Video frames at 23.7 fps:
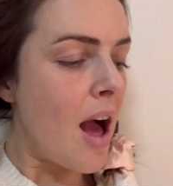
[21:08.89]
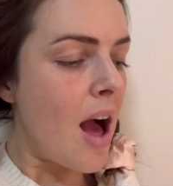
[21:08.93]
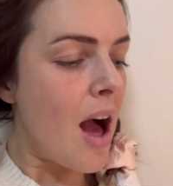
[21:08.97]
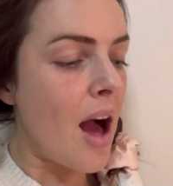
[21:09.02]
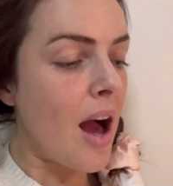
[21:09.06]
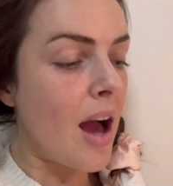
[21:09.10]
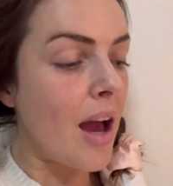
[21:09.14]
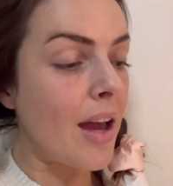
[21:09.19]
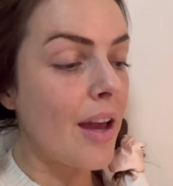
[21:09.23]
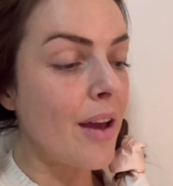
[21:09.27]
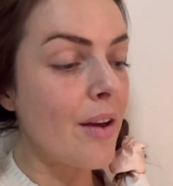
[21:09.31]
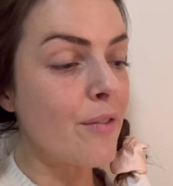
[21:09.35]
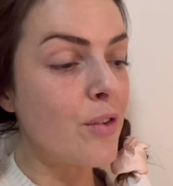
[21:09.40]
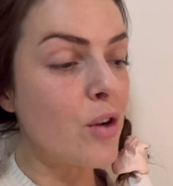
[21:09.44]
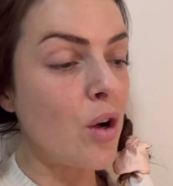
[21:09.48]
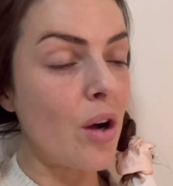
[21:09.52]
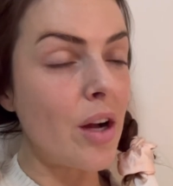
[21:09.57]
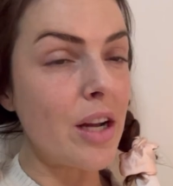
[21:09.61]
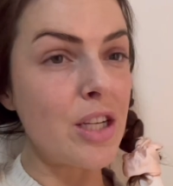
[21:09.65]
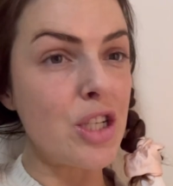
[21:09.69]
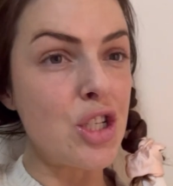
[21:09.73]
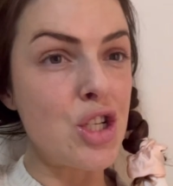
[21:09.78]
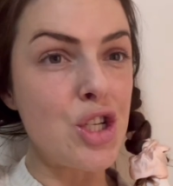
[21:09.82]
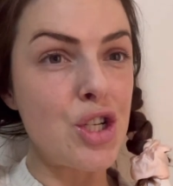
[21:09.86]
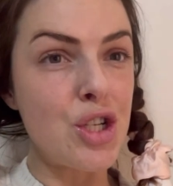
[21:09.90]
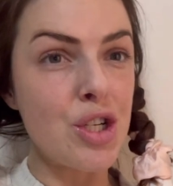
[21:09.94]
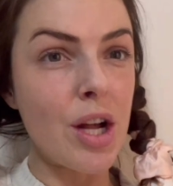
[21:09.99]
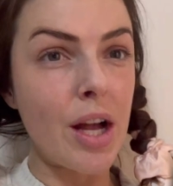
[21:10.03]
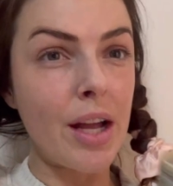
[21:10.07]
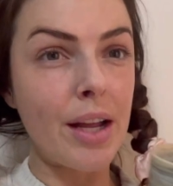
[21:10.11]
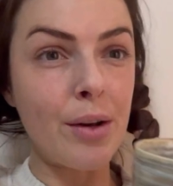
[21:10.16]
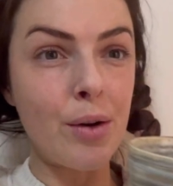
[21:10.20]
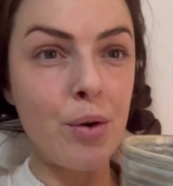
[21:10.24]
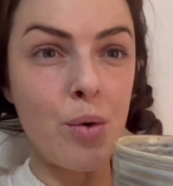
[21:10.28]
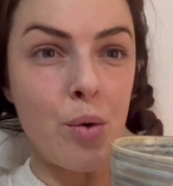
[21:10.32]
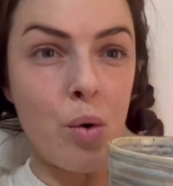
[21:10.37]
I have got a
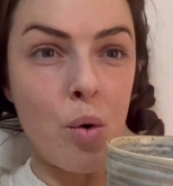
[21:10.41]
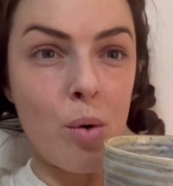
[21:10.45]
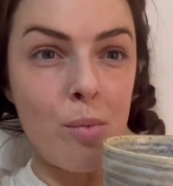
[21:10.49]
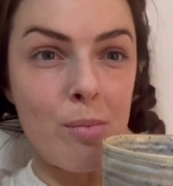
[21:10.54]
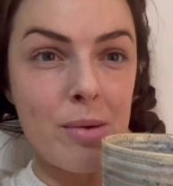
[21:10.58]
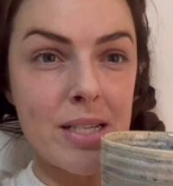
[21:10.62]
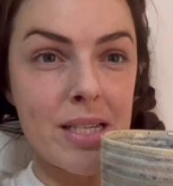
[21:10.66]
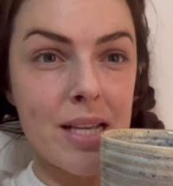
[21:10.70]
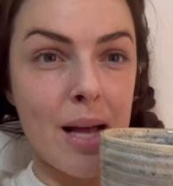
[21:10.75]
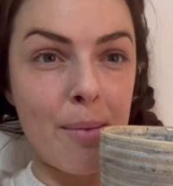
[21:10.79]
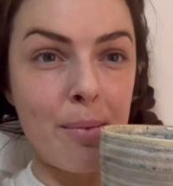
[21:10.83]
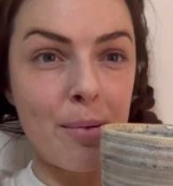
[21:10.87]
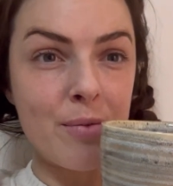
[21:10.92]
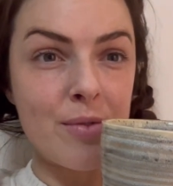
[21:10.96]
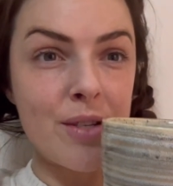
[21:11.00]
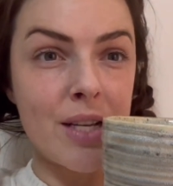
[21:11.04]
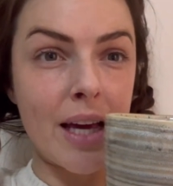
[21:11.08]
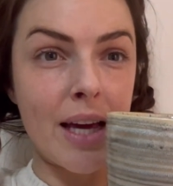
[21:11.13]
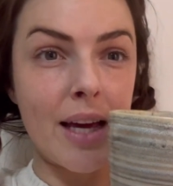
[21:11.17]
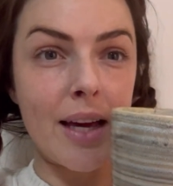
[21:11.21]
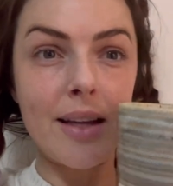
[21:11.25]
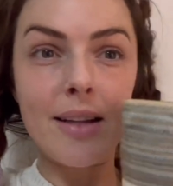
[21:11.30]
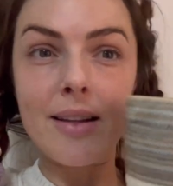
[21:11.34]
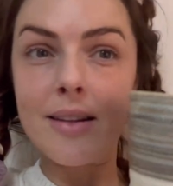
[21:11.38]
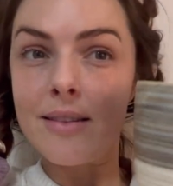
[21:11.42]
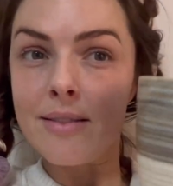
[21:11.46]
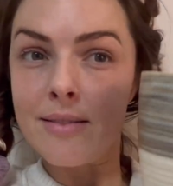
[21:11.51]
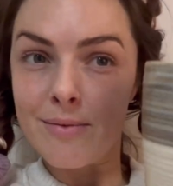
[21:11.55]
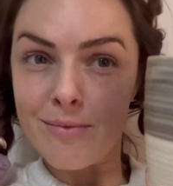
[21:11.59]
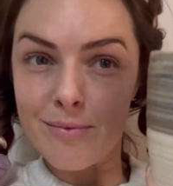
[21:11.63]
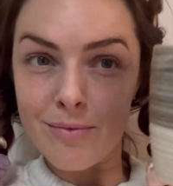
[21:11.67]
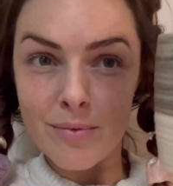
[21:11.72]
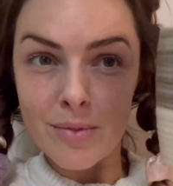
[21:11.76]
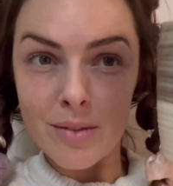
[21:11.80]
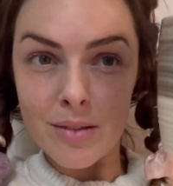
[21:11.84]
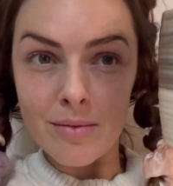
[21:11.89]
ginormous cup of tea.
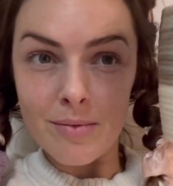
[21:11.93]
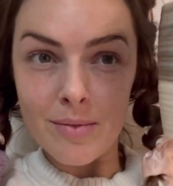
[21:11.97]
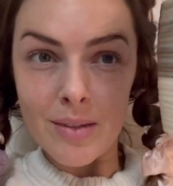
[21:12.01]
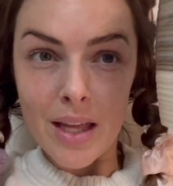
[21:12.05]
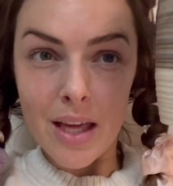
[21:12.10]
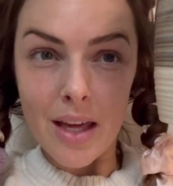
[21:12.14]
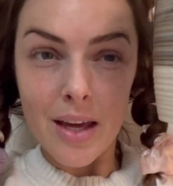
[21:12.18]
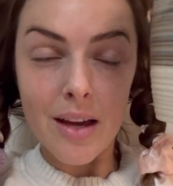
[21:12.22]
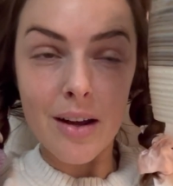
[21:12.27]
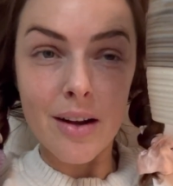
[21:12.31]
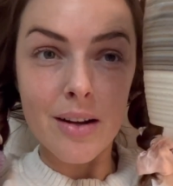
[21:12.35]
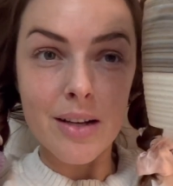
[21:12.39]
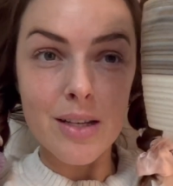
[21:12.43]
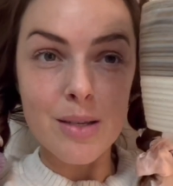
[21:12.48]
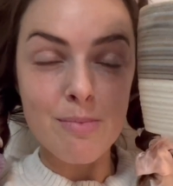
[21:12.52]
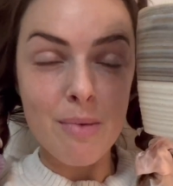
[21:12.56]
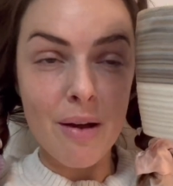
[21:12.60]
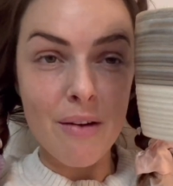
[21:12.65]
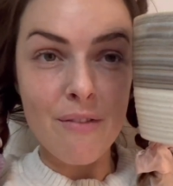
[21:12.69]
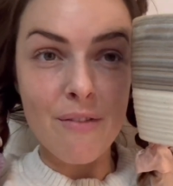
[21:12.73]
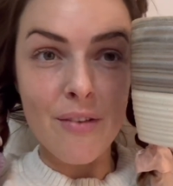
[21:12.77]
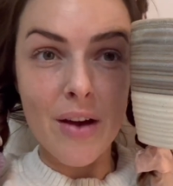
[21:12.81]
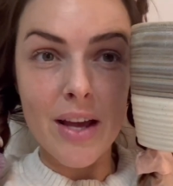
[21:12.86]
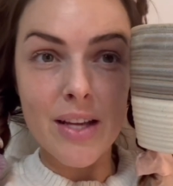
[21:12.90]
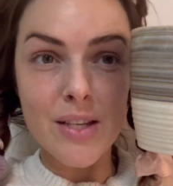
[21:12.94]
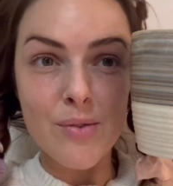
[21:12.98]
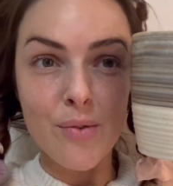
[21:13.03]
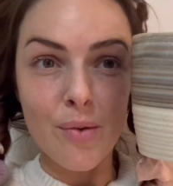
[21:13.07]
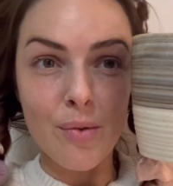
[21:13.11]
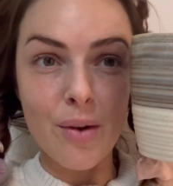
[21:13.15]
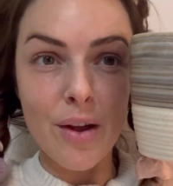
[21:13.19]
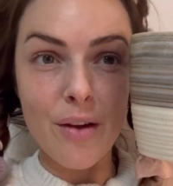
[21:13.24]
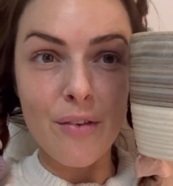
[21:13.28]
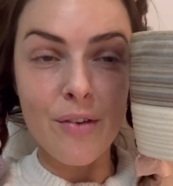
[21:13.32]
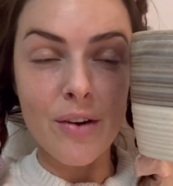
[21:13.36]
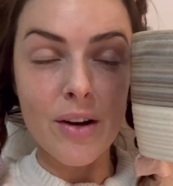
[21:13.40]
Here is my face for
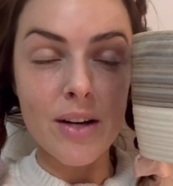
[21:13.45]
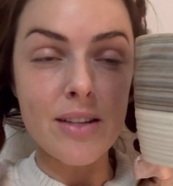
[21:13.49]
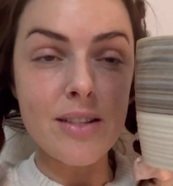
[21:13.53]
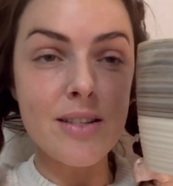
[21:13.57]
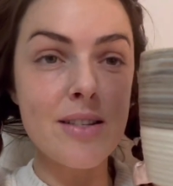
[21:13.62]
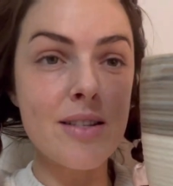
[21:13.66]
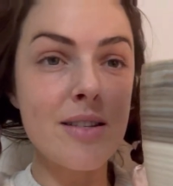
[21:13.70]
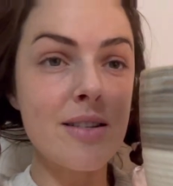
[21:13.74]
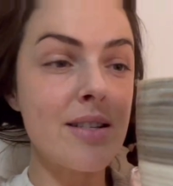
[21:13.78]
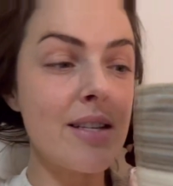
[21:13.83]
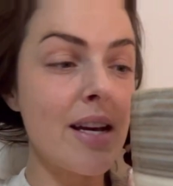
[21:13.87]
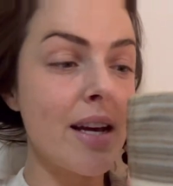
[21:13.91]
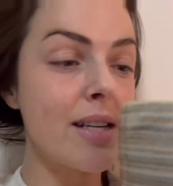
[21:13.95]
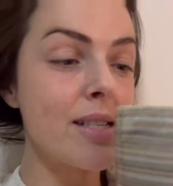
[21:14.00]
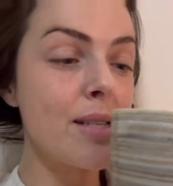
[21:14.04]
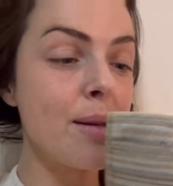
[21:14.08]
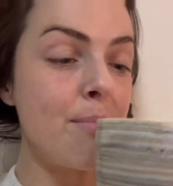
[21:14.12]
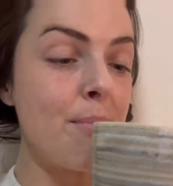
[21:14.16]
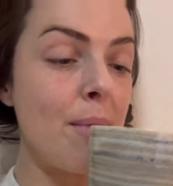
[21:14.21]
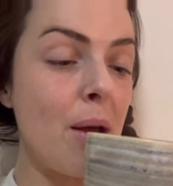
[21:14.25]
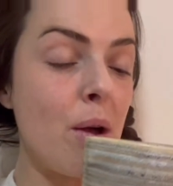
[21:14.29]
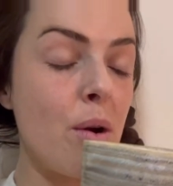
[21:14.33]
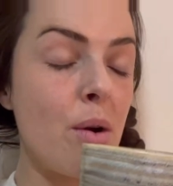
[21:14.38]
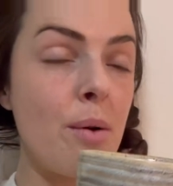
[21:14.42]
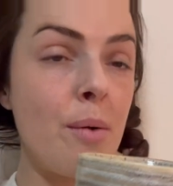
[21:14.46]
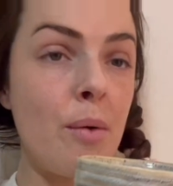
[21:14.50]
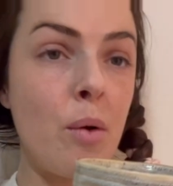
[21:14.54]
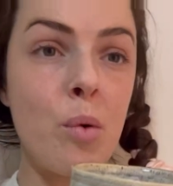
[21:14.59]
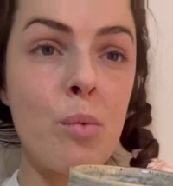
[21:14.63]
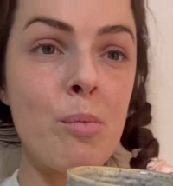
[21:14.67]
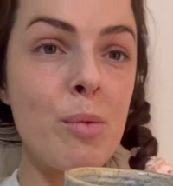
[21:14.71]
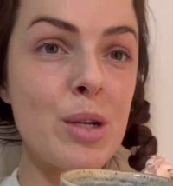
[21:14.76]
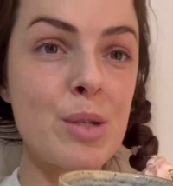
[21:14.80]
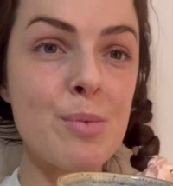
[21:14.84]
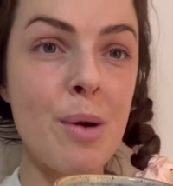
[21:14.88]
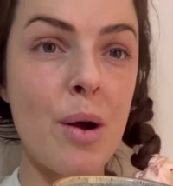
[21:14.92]
reference. It takes up
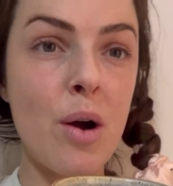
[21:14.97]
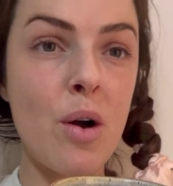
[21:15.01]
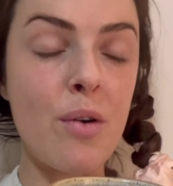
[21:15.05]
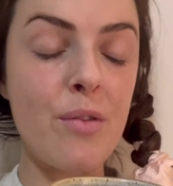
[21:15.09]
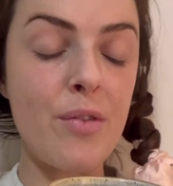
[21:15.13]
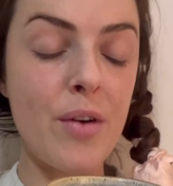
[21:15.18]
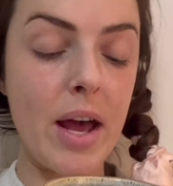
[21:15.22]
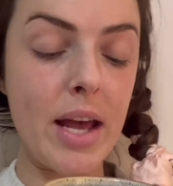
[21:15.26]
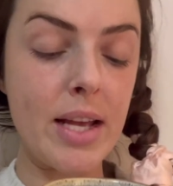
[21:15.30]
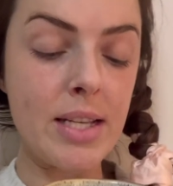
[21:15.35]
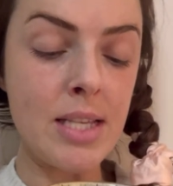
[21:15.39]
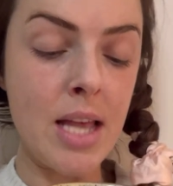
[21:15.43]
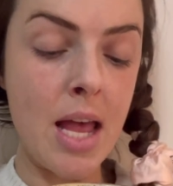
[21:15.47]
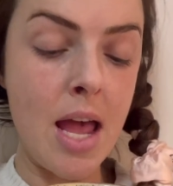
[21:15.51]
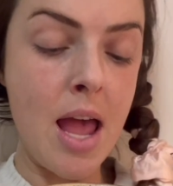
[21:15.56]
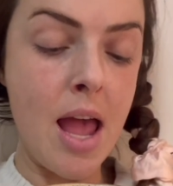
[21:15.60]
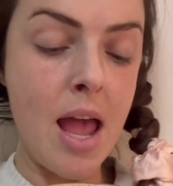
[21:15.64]
almost my whole face.